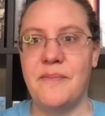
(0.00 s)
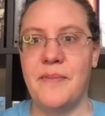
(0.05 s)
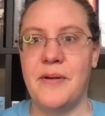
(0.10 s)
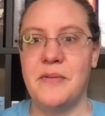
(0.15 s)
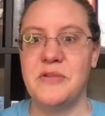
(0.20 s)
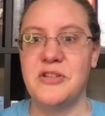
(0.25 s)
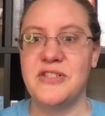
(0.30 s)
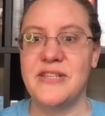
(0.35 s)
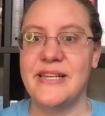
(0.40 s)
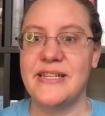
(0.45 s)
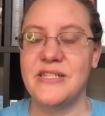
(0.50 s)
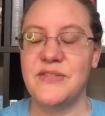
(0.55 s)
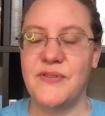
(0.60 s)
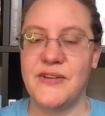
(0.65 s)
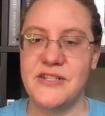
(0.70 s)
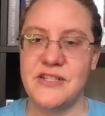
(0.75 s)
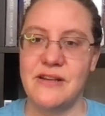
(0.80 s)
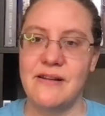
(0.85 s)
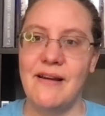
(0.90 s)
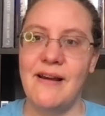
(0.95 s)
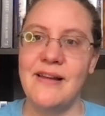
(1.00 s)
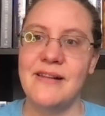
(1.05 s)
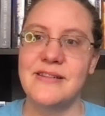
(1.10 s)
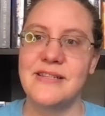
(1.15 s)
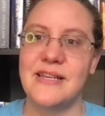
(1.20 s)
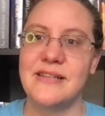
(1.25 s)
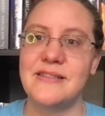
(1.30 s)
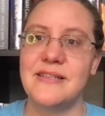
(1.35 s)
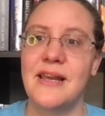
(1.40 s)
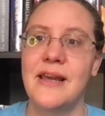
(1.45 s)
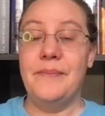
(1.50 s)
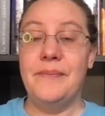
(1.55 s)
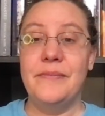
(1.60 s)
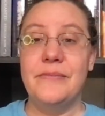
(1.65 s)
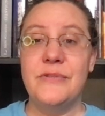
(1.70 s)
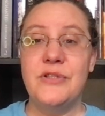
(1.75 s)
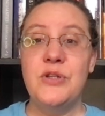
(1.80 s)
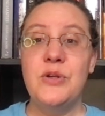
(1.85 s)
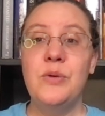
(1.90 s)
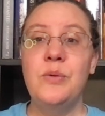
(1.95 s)
published science fiction contest
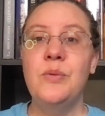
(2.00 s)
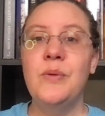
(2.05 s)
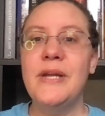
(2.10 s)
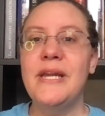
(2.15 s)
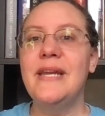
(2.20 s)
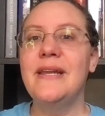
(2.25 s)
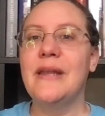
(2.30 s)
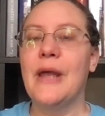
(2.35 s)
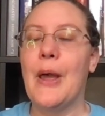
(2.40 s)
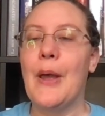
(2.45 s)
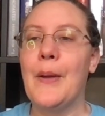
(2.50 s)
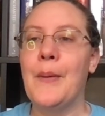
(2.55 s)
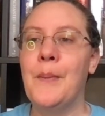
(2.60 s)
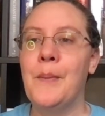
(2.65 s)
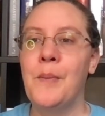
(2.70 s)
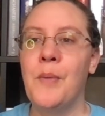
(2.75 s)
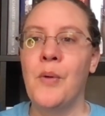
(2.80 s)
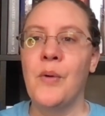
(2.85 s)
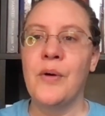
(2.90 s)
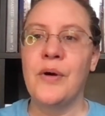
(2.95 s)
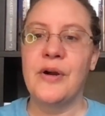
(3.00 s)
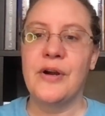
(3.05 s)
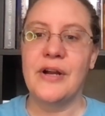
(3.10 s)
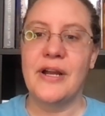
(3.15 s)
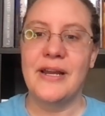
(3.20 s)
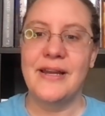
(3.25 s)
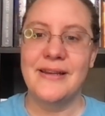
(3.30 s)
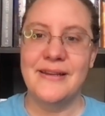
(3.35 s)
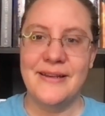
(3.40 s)
to read more